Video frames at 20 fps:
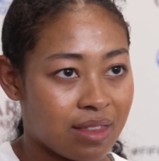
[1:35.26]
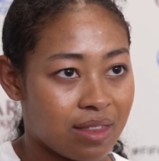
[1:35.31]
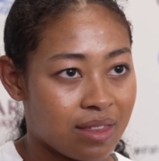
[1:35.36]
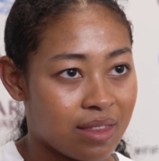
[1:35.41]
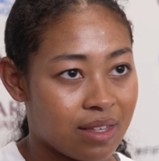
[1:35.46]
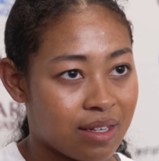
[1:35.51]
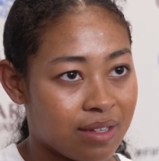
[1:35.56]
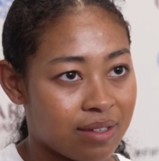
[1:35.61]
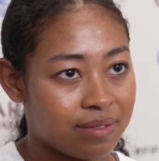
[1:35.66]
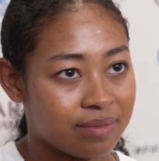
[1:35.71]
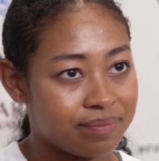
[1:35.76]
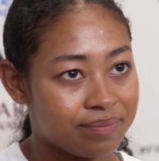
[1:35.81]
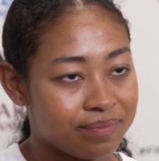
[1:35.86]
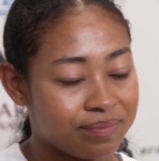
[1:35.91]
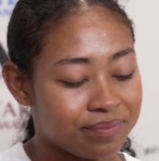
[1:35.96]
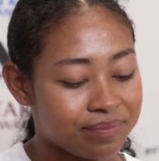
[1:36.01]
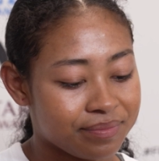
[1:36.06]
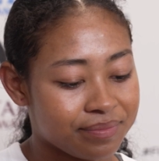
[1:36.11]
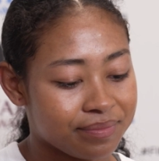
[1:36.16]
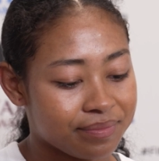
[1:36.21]
Is there any
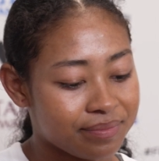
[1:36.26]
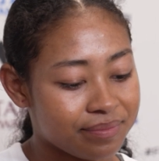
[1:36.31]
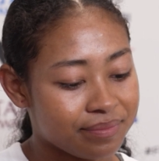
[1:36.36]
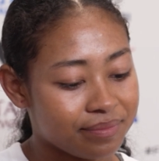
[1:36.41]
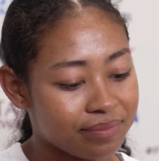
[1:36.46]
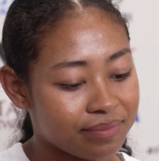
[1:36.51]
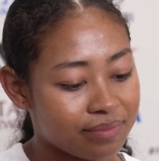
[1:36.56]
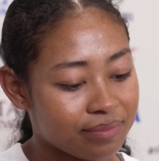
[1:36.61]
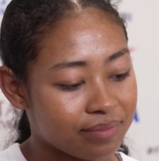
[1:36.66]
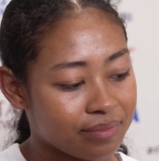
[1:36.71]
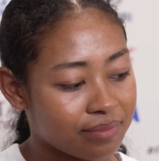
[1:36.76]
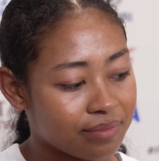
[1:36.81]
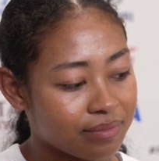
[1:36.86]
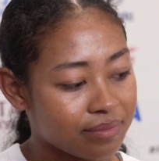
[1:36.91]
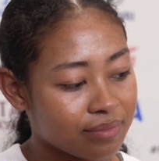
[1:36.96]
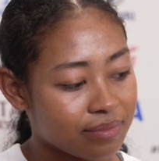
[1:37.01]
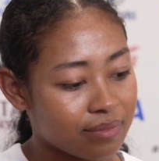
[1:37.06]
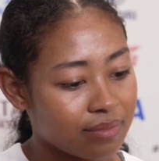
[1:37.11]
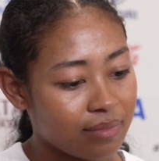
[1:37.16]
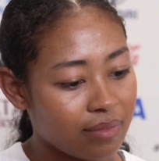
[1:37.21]
comments from the
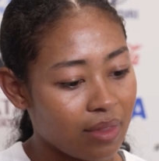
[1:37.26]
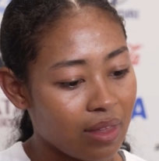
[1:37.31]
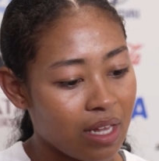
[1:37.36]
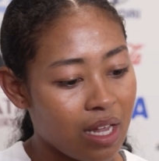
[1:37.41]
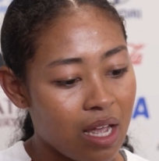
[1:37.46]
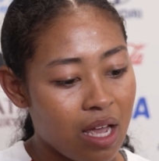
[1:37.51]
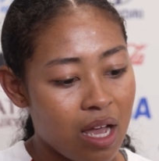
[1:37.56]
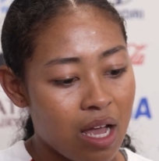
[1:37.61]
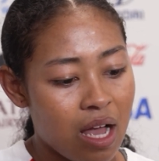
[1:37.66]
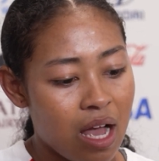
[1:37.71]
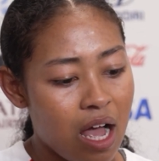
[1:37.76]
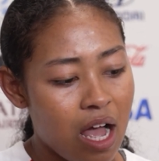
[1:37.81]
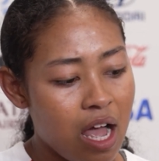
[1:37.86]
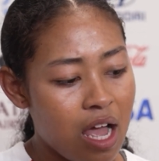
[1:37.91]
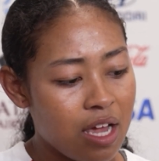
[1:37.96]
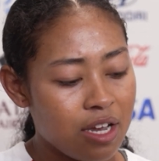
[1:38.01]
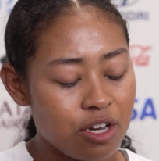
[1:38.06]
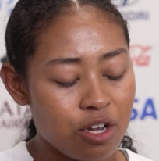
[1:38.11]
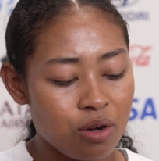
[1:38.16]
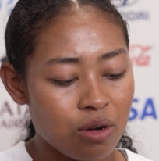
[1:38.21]
players on that?
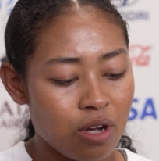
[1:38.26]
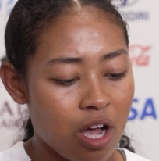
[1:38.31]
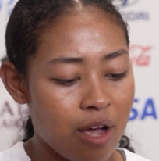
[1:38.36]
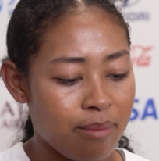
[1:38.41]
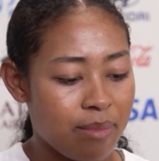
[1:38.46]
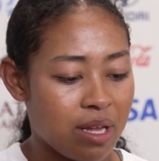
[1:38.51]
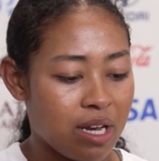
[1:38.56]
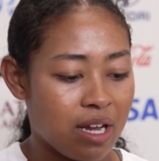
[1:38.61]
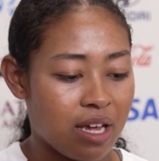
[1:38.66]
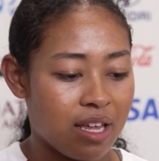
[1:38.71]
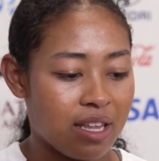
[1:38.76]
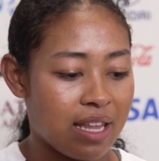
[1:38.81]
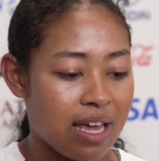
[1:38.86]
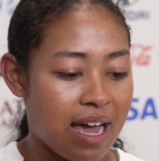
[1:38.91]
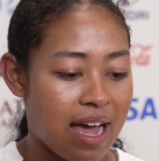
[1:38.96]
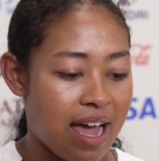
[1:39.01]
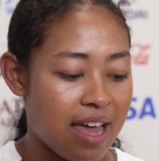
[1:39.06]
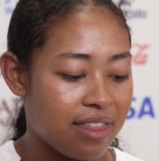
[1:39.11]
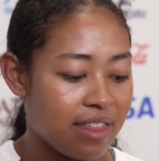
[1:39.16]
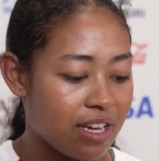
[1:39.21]
Uh, no comment on
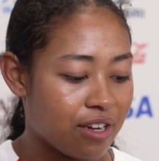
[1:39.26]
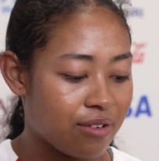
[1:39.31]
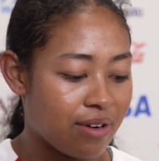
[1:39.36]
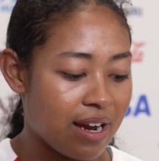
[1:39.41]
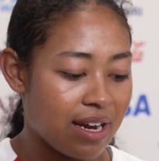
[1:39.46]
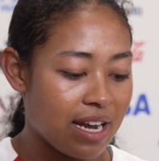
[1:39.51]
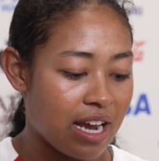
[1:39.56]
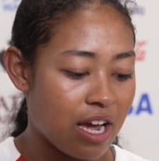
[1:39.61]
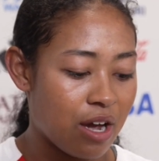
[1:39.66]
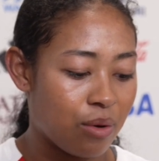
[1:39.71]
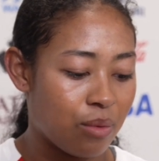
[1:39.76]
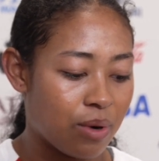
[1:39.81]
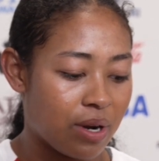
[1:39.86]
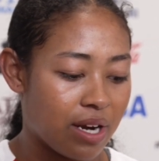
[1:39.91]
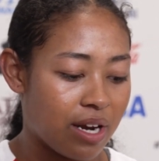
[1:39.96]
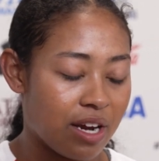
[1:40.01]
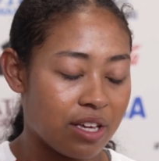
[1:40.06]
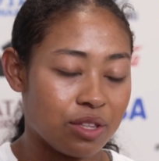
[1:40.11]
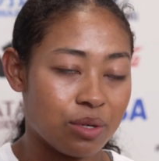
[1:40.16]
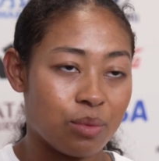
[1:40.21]
that. I think right now we're
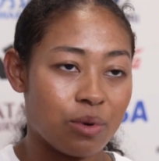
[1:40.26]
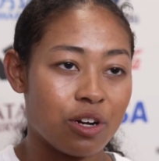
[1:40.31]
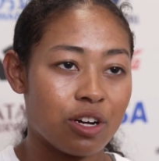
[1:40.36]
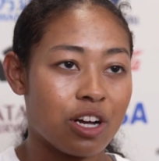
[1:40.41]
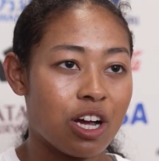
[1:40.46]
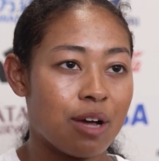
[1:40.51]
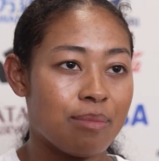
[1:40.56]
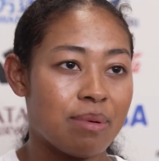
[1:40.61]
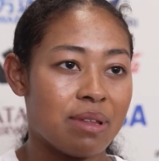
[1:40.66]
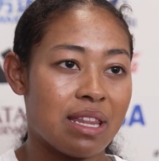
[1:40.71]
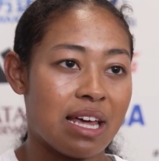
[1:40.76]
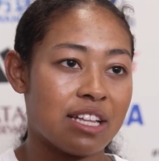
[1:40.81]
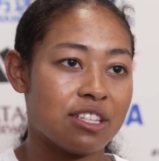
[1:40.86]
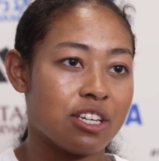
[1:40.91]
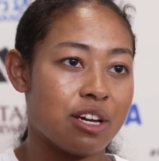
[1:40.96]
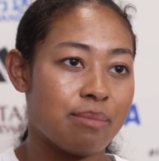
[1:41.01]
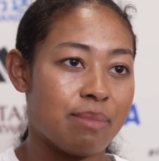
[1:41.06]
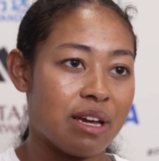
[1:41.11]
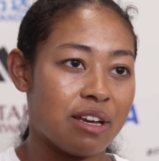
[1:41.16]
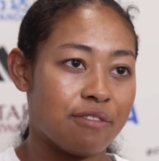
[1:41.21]
here at the World Cup and
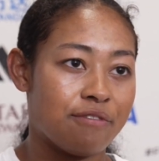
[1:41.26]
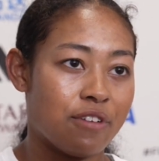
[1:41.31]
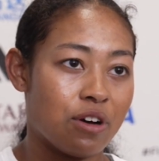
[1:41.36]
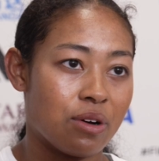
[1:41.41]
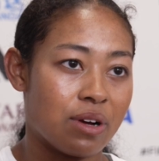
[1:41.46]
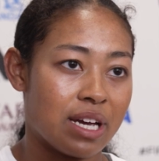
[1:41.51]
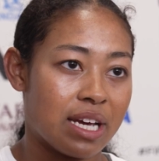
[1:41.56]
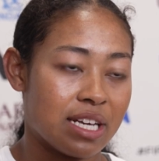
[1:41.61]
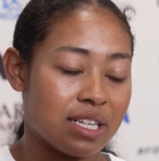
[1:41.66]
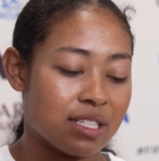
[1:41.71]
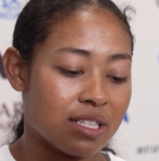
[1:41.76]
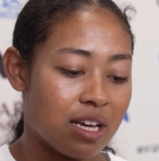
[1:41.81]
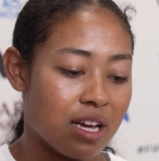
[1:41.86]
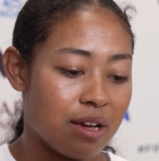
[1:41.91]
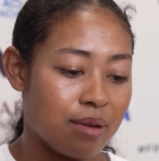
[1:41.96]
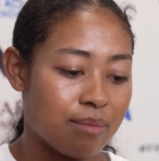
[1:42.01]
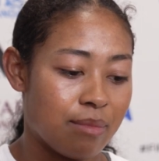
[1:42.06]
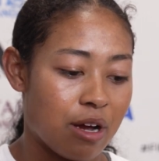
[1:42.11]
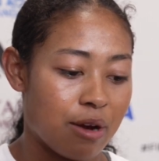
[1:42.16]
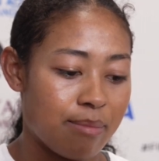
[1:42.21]
that's our main focus.
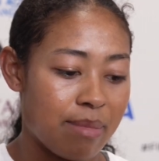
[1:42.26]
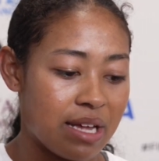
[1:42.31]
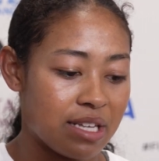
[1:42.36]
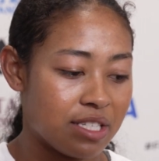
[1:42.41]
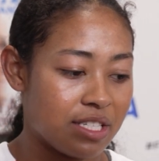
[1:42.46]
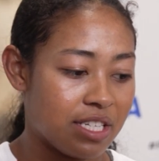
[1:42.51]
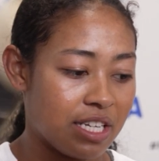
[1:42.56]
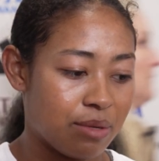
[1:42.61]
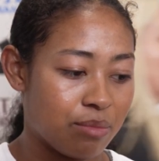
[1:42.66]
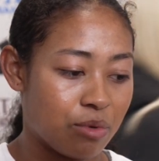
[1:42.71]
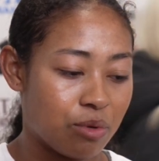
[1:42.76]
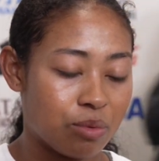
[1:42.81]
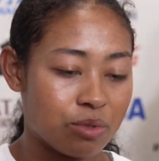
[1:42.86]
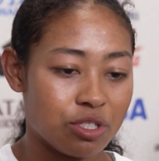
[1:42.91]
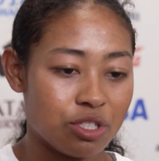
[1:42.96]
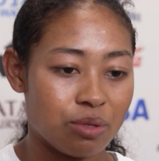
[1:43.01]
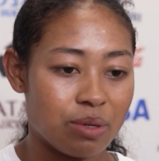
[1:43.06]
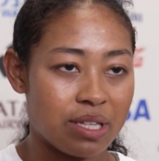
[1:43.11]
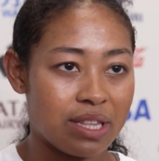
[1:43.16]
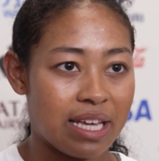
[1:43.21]
Um, our men's team will
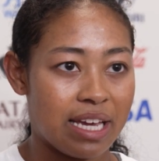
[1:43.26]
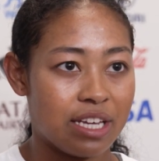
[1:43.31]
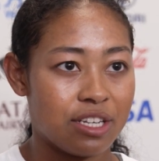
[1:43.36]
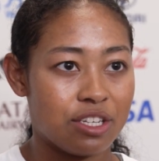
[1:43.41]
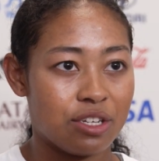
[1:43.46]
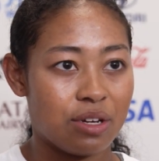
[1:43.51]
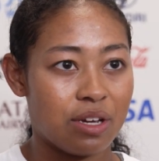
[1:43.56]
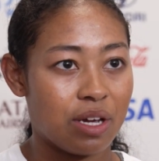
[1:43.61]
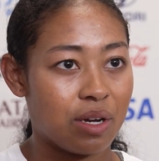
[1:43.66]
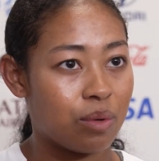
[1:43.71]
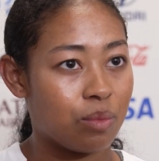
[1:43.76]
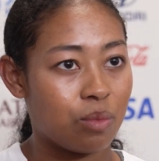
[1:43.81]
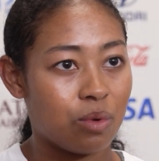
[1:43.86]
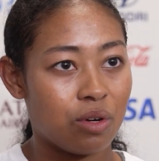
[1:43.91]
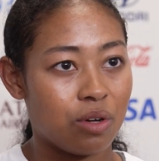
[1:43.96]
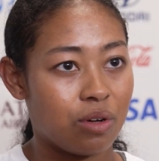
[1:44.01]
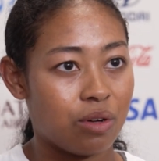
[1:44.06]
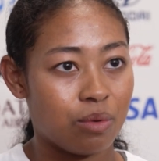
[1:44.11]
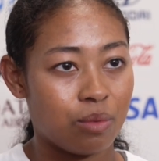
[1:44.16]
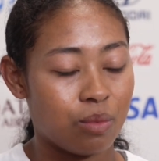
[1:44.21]
do what they do and
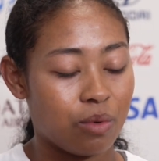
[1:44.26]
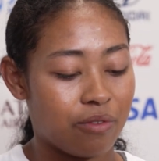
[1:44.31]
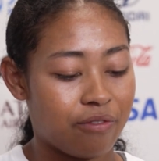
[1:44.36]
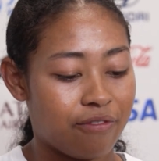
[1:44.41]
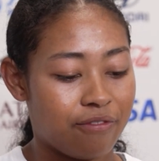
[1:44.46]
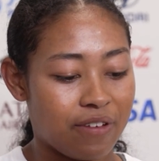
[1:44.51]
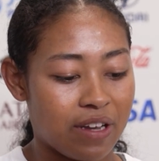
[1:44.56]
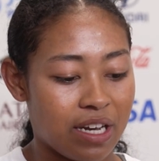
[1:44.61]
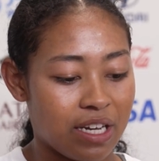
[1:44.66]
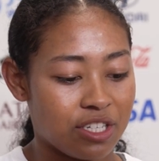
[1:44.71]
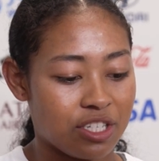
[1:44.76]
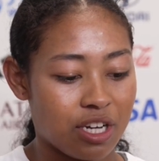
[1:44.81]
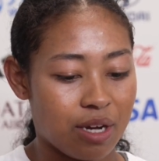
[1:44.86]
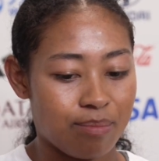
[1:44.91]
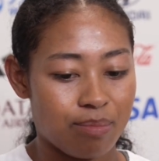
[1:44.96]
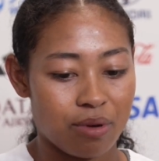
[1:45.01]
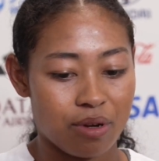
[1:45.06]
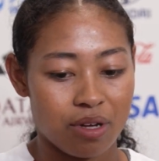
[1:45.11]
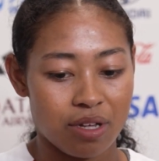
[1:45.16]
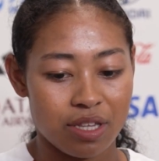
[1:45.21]
we'll, we'll finish
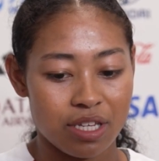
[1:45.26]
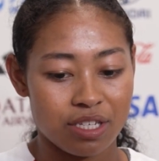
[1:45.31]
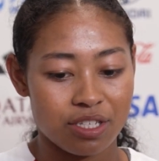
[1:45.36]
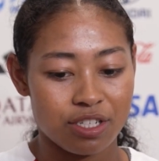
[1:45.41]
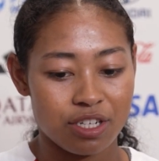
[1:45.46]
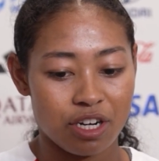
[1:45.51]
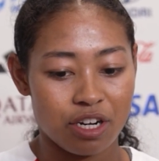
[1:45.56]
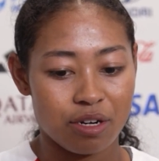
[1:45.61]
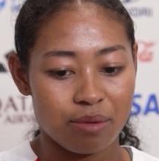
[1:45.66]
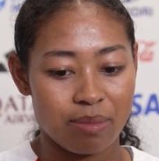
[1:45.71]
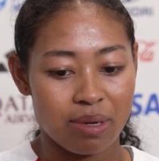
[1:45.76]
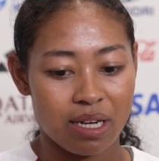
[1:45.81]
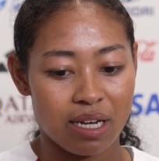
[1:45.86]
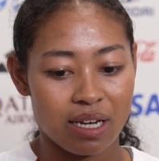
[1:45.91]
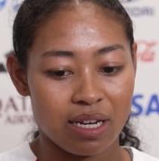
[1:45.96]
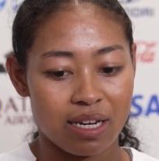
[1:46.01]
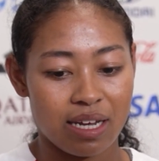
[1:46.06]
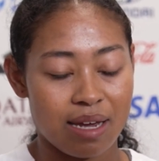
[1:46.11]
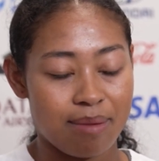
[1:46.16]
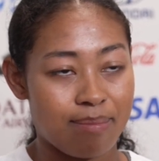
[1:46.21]
up uh, this
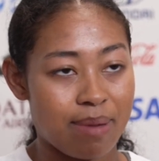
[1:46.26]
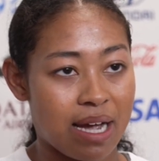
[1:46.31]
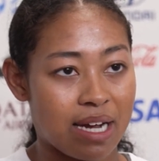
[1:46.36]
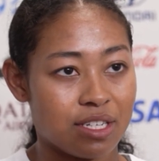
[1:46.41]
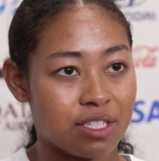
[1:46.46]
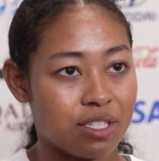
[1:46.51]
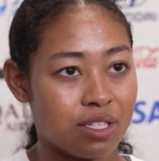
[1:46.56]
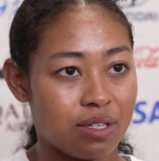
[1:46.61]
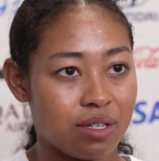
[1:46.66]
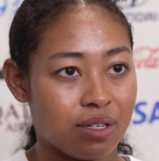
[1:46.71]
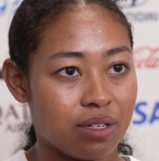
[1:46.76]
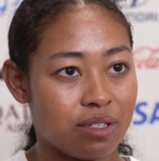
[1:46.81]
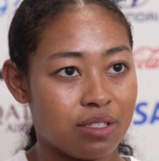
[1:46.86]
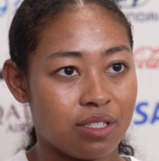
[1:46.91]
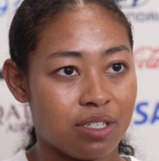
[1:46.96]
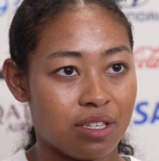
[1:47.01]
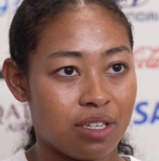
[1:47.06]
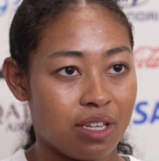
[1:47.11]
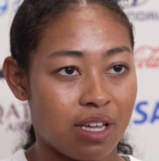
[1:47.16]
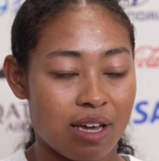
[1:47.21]
tournament and get back to,
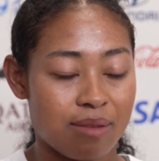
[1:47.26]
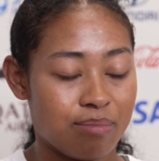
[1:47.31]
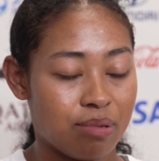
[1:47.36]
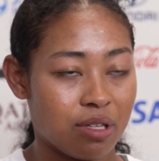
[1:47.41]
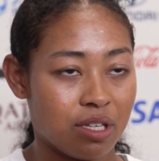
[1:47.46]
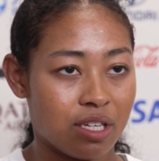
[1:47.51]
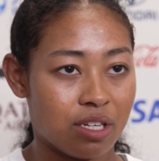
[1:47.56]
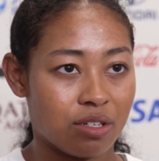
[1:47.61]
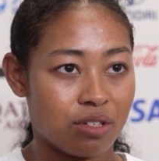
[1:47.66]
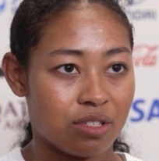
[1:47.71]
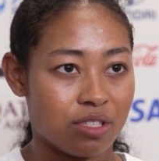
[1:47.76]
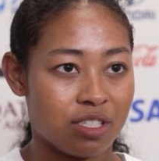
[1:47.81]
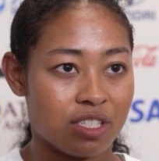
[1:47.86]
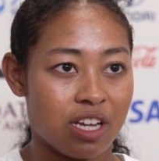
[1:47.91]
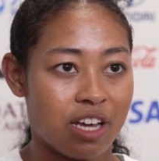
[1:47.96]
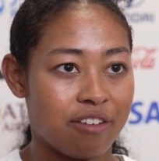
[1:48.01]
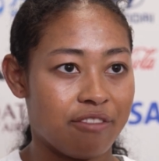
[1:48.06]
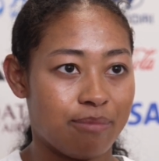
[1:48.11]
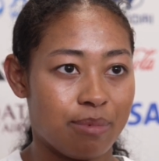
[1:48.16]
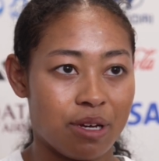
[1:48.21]
to that political
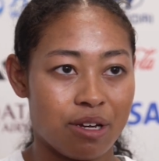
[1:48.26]
stuff.